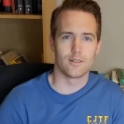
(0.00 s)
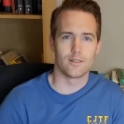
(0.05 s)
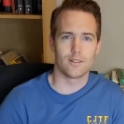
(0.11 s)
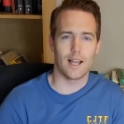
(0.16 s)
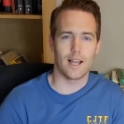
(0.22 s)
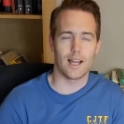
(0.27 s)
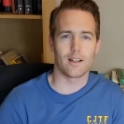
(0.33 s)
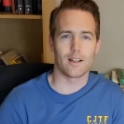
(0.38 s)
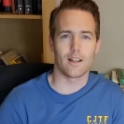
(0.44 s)

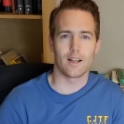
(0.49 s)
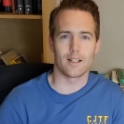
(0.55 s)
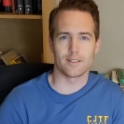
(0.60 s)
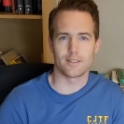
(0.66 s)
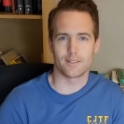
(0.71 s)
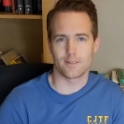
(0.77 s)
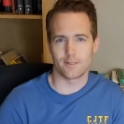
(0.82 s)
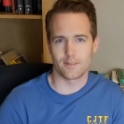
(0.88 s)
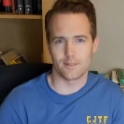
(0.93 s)

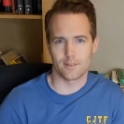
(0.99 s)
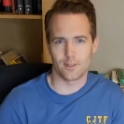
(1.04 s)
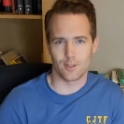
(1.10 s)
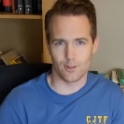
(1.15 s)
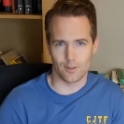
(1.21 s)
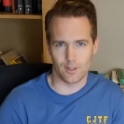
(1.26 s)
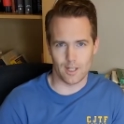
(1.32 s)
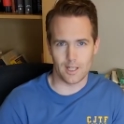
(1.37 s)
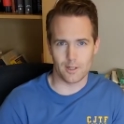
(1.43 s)
analyze
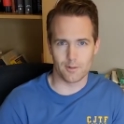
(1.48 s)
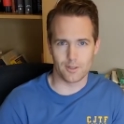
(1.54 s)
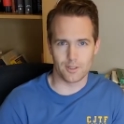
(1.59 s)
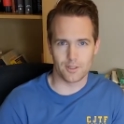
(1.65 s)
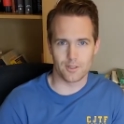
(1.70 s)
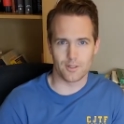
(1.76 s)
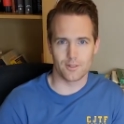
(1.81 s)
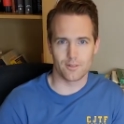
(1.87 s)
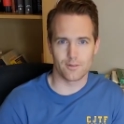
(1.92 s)
your
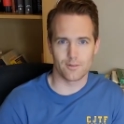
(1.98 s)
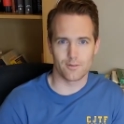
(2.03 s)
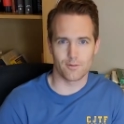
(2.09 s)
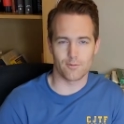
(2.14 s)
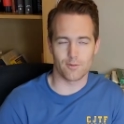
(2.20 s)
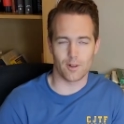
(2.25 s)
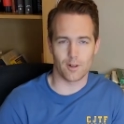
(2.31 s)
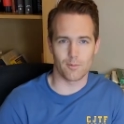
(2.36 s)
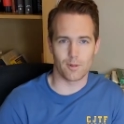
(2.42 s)
language
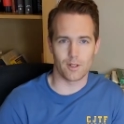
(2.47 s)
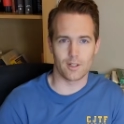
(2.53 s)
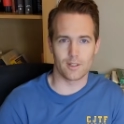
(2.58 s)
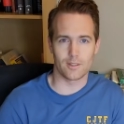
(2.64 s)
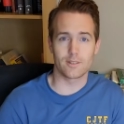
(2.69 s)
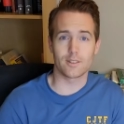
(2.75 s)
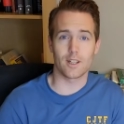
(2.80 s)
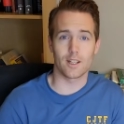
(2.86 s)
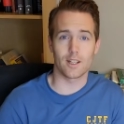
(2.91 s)
from
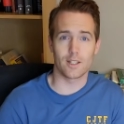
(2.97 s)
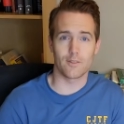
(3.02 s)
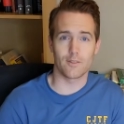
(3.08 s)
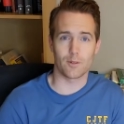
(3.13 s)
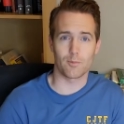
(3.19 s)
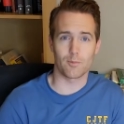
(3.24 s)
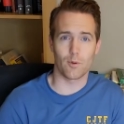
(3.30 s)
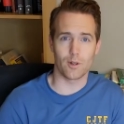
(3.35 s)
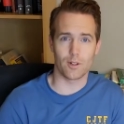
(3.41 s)
a
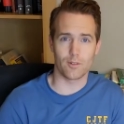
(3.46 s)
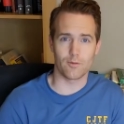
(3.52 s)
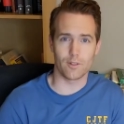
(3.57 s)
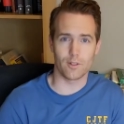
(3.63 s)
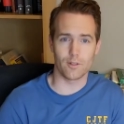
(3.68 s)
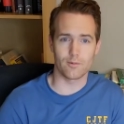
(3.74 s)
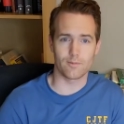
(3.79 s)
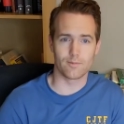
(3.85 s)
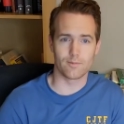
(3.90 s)
scientific point of view